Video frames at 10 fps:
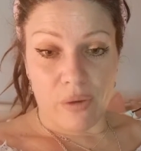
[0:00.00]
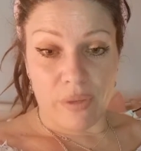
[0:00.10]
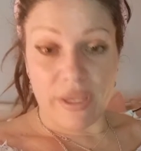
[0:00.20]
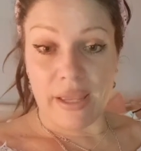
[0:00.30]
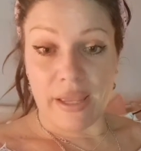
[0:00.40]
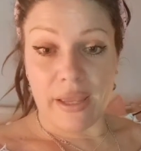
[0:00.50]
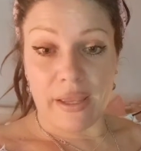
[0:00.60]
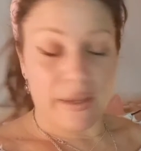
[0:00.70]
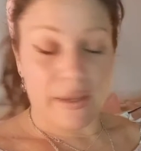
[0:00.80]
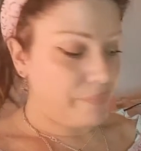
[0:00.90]

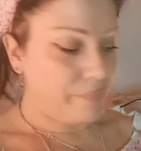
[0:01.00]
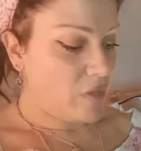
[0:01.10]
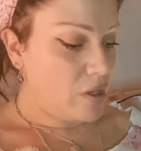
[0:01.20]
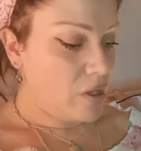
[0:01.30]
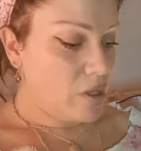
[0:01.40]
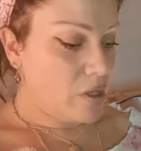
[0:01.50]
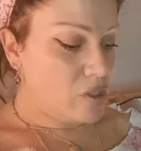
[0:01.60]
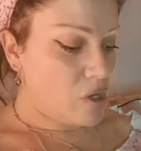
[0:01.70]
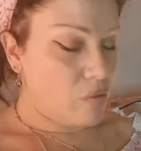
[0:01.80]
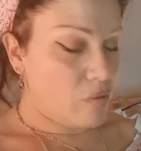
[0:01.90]
Yeah.
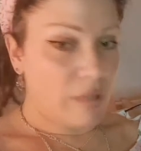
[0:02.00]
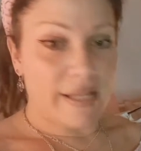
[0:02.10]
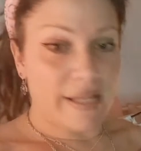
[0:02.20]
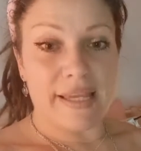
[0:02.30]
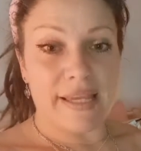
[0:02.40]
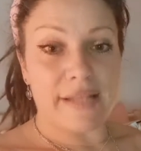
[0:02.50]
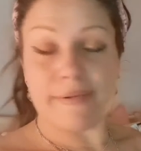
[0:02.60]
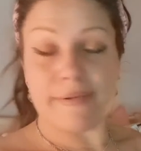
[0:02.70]
So, like I said,